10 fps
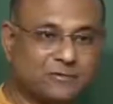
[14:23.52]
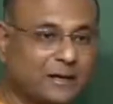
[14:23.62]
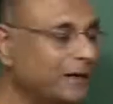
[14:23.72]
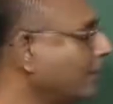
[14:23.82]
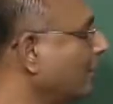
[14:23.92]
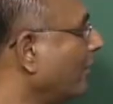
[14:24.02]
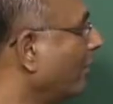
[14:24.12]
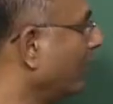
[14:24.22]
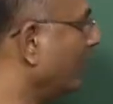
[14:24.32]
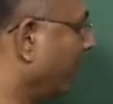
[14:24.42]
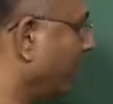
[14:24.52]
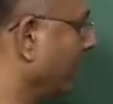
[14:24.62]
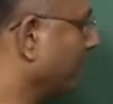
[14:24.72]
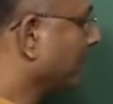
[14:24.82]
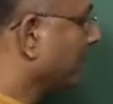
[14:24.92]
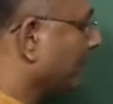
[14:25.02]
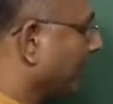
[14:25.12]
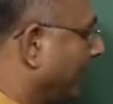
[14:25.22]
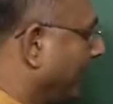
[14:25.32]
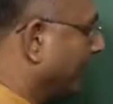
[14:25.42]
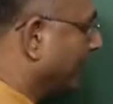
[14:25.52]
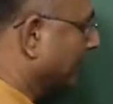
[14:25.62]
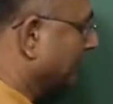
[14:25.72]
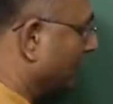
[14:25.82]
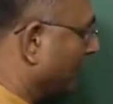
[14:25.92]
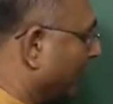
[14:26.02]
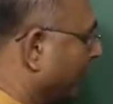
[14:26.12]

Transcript: of the ball. Okay. So